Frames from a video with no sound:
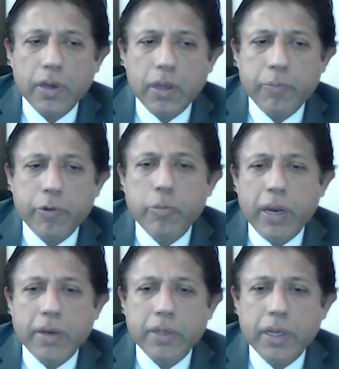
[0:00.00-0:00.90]

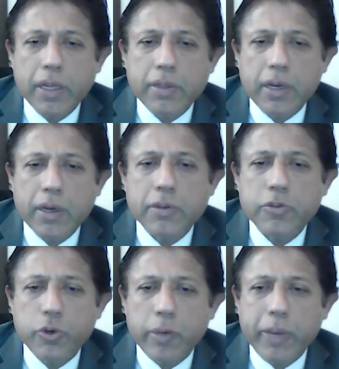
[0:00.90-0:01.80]
improvement in the
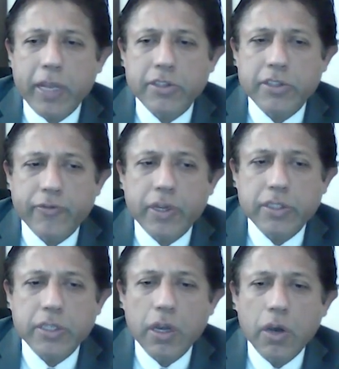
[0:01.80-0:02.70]
joint pain,
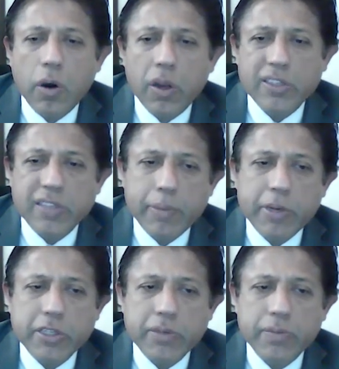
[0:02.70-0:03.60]
stiffness. On
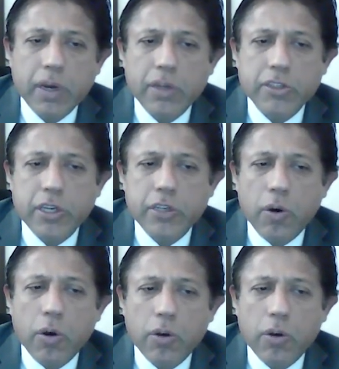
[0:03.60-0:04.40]
examination, she has